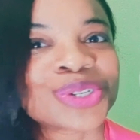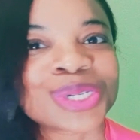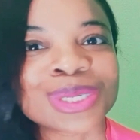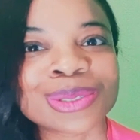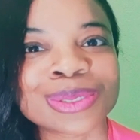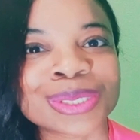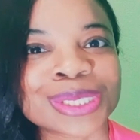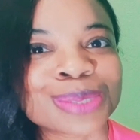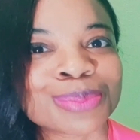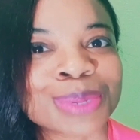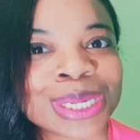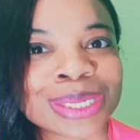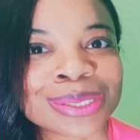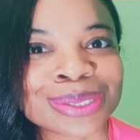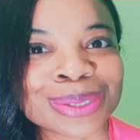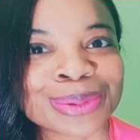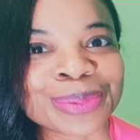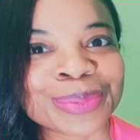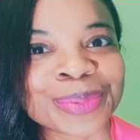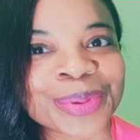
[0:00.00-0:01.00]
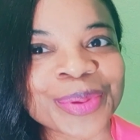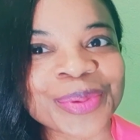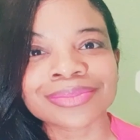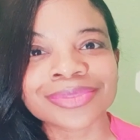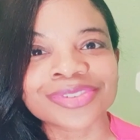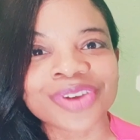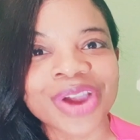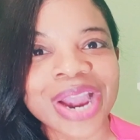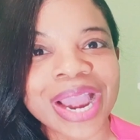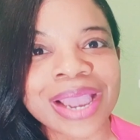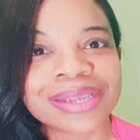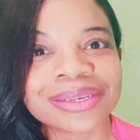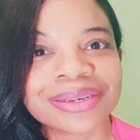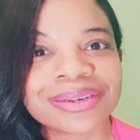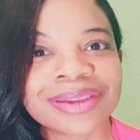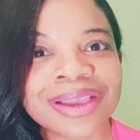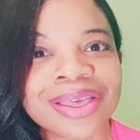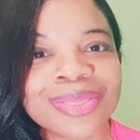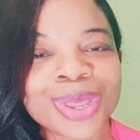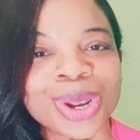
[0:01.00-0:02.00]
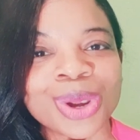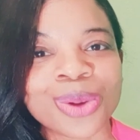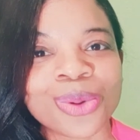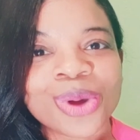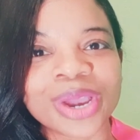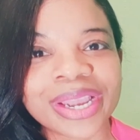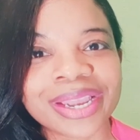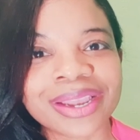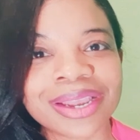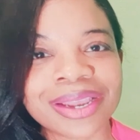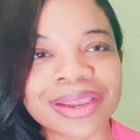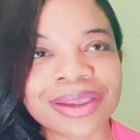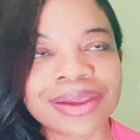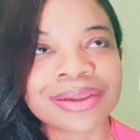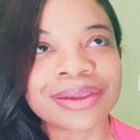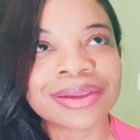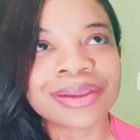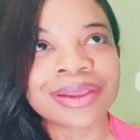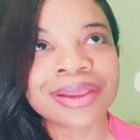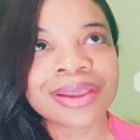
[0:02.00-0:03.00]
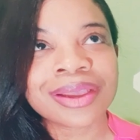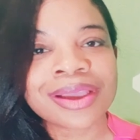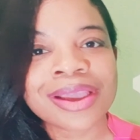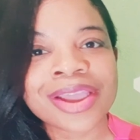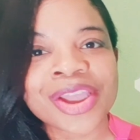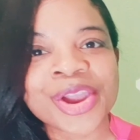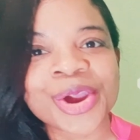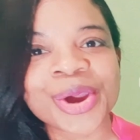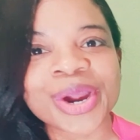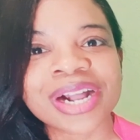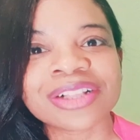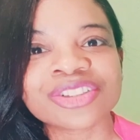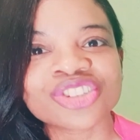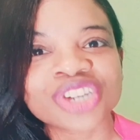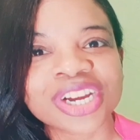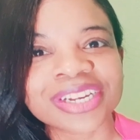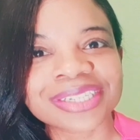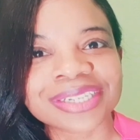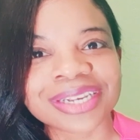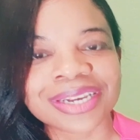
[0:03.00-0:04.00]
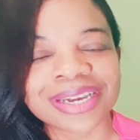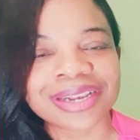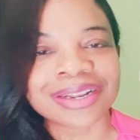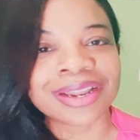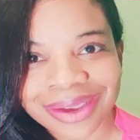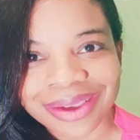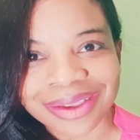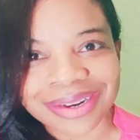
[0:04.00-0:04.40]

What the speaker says: And it's currently just me, right? The Lois A hair health check scale.